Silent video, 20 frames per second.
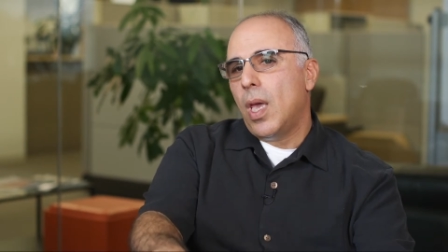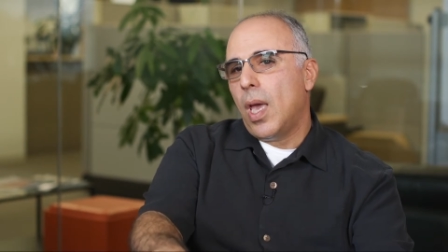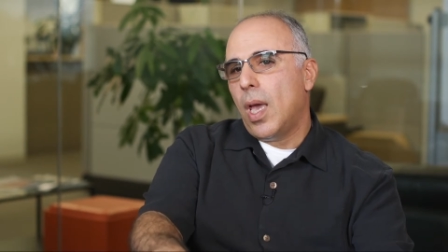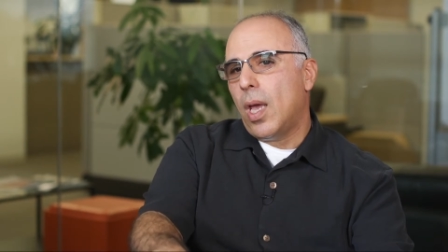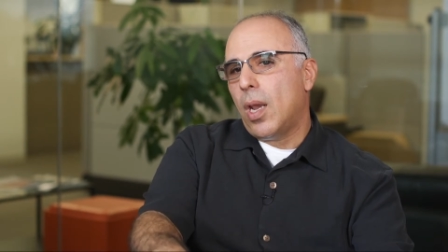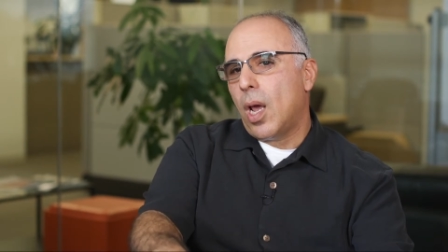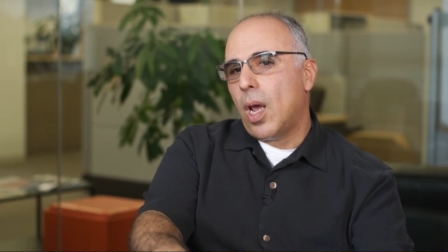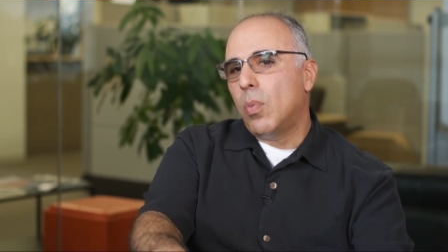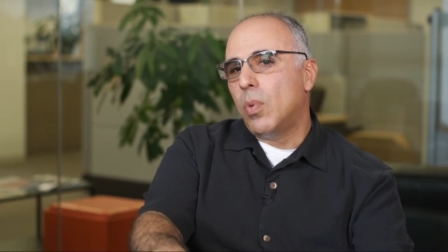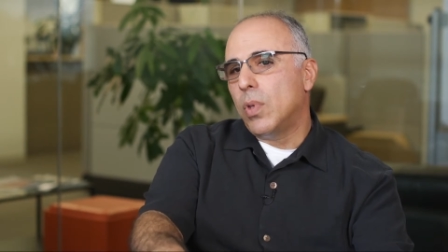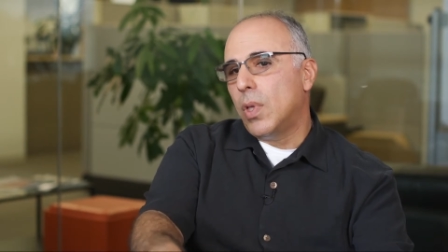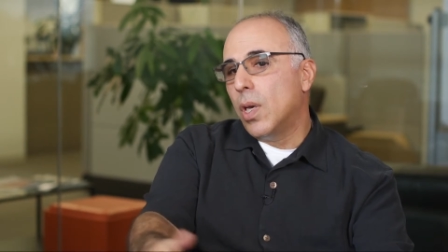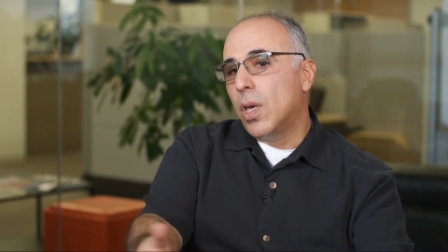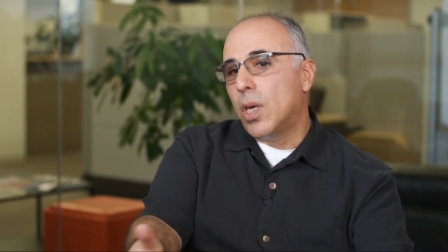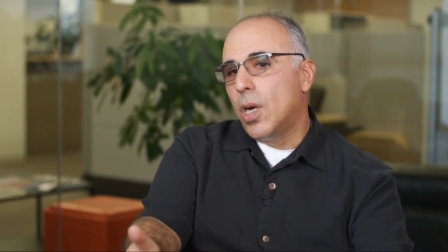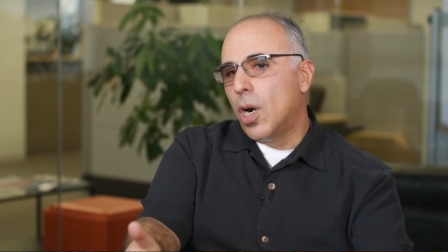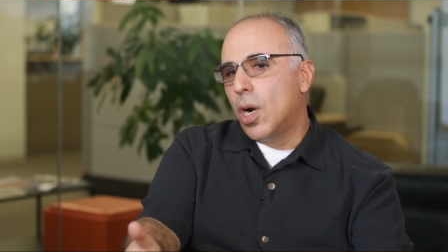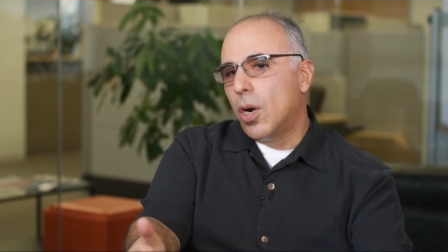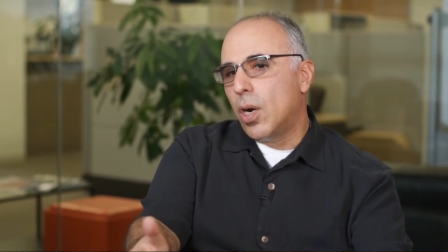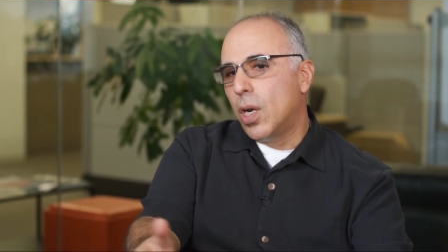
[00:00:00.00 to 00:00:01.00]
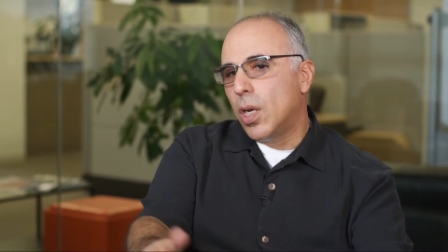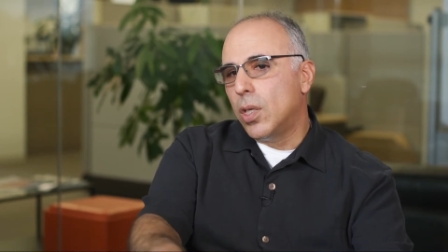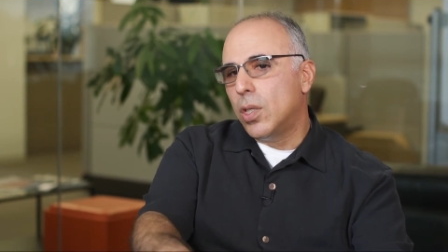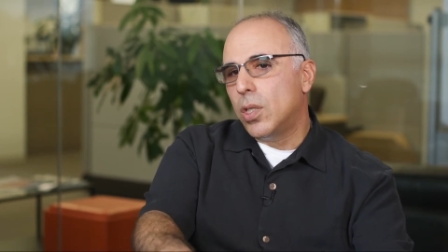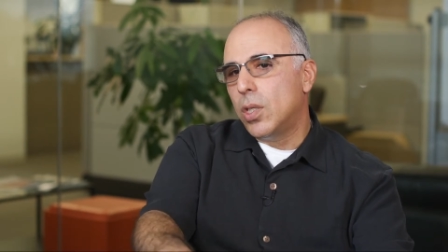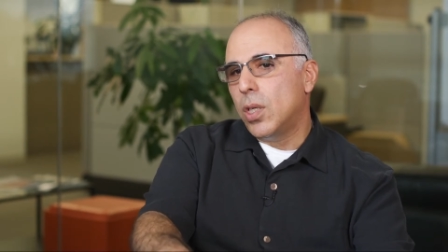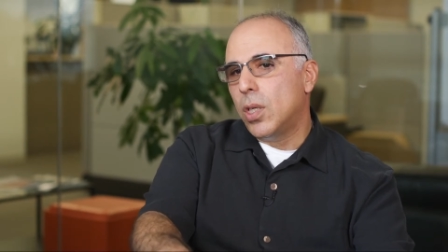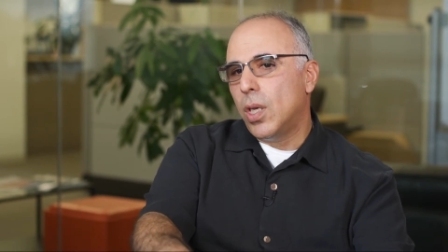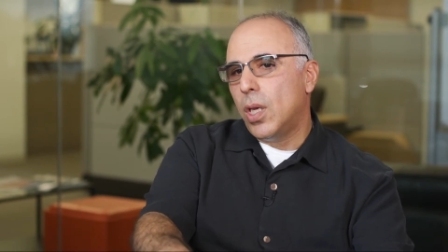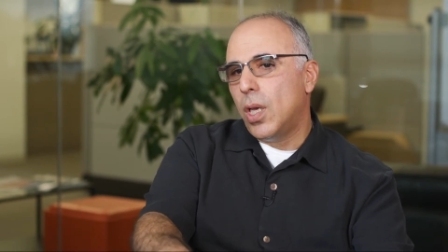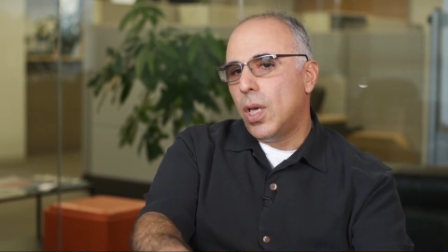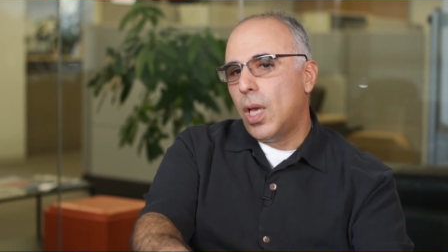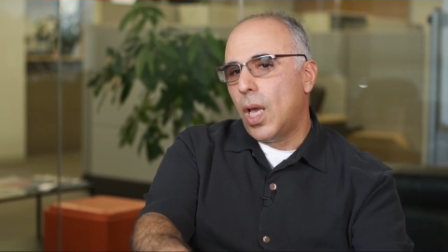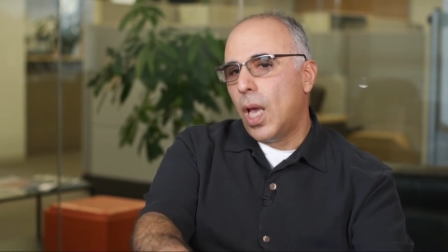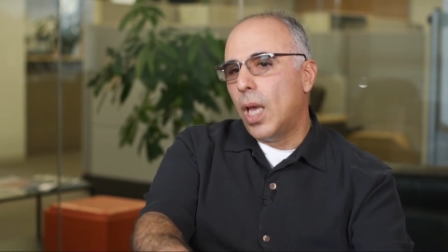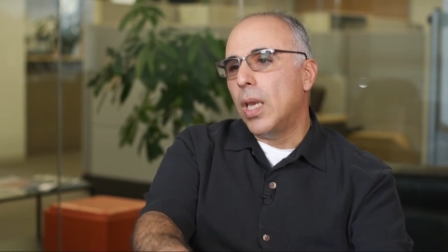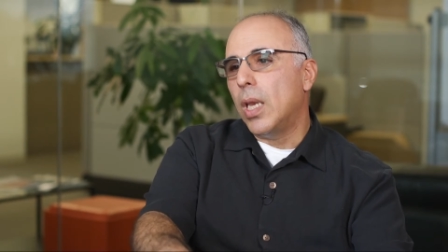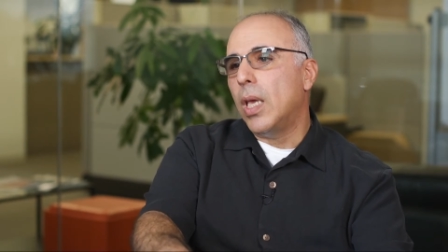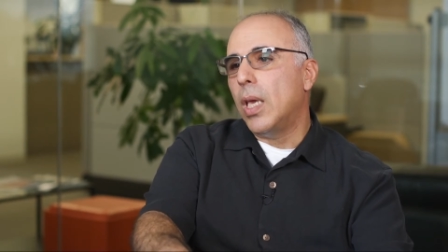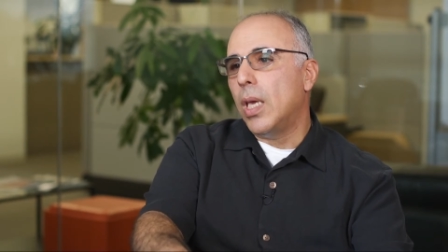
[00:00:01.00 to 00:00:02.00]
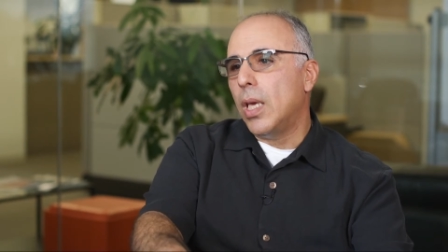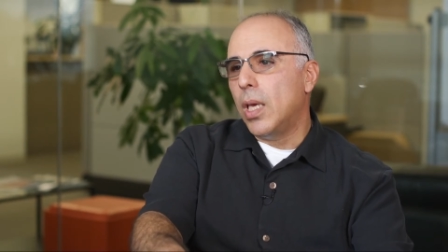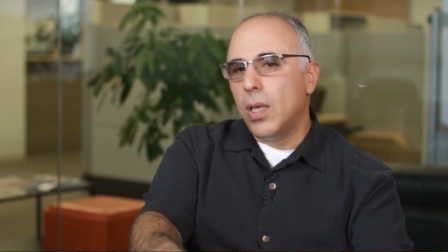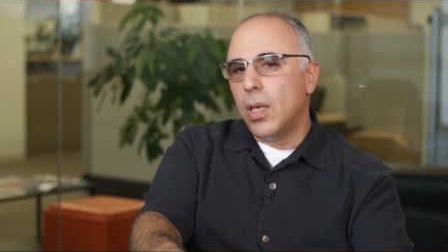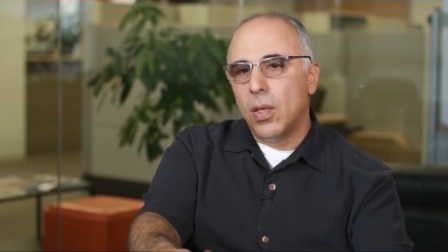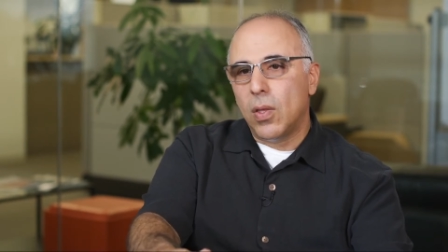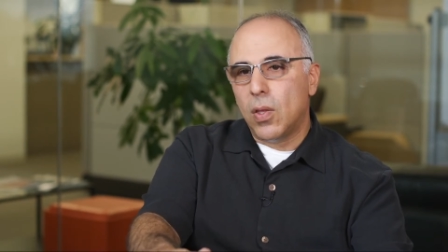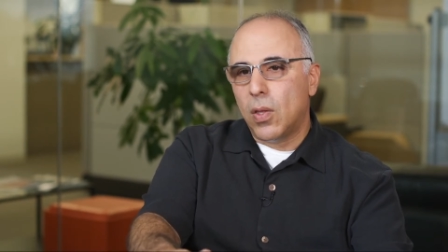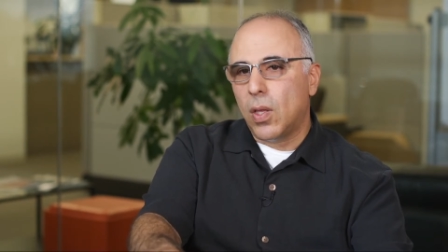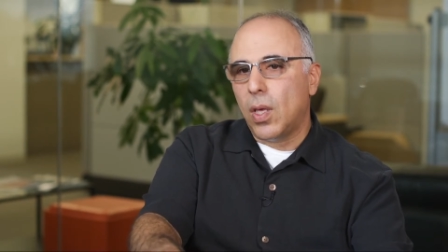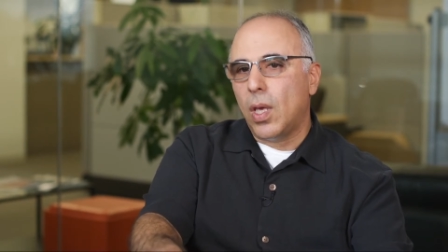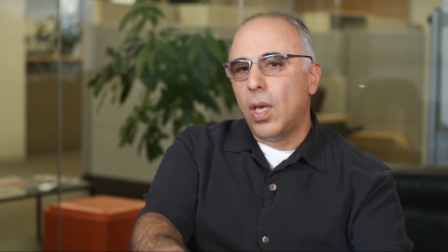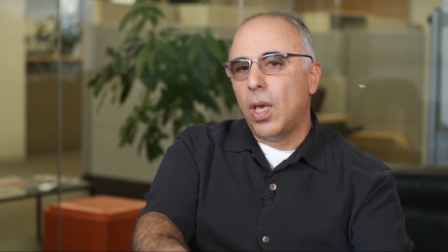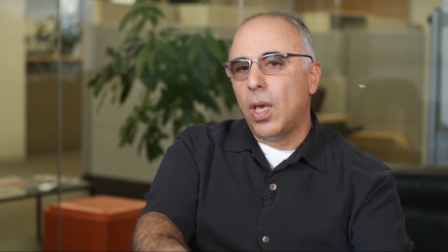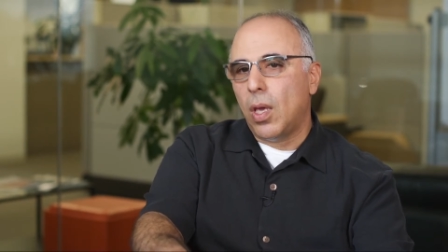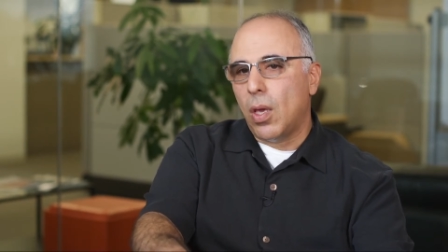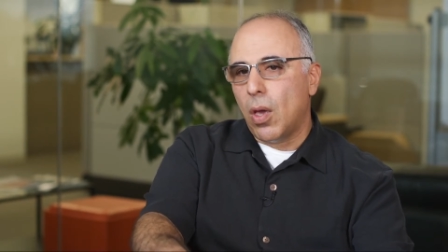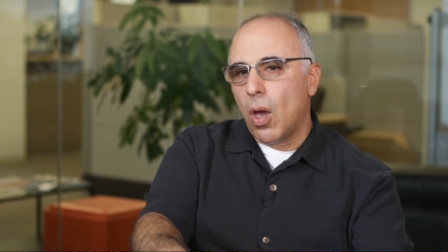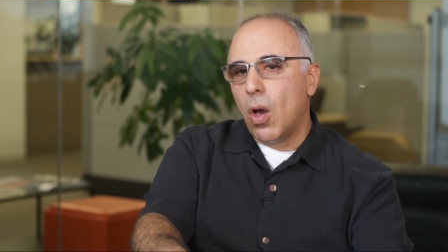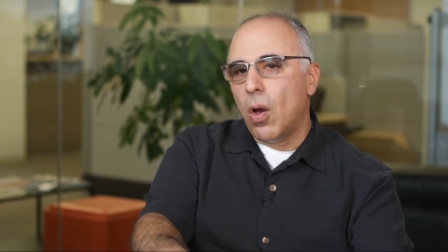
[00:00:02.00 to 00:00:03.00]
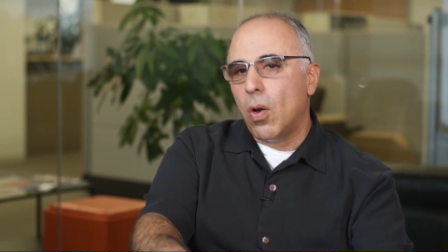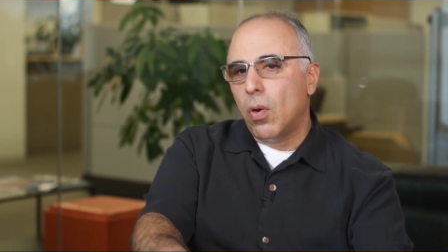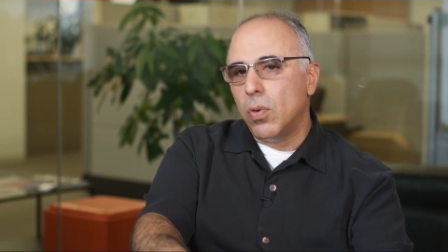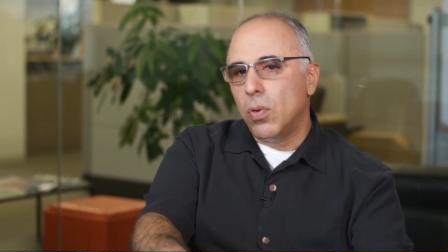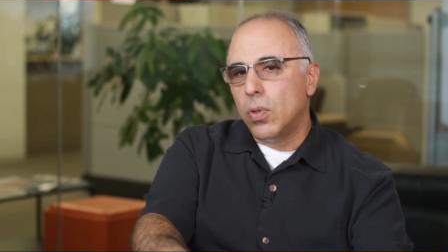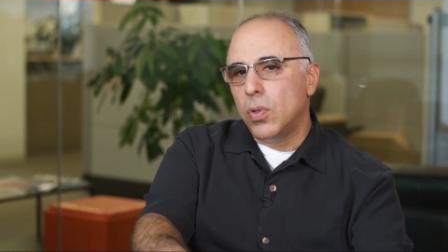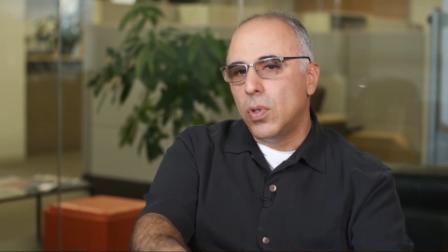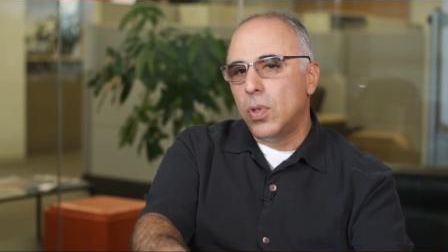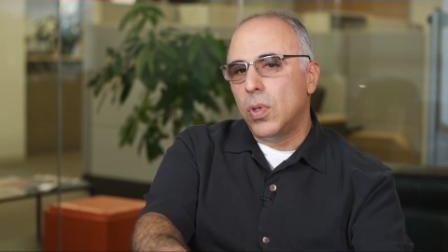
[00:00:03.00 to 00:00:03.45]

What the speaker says: And I would encourage any CEO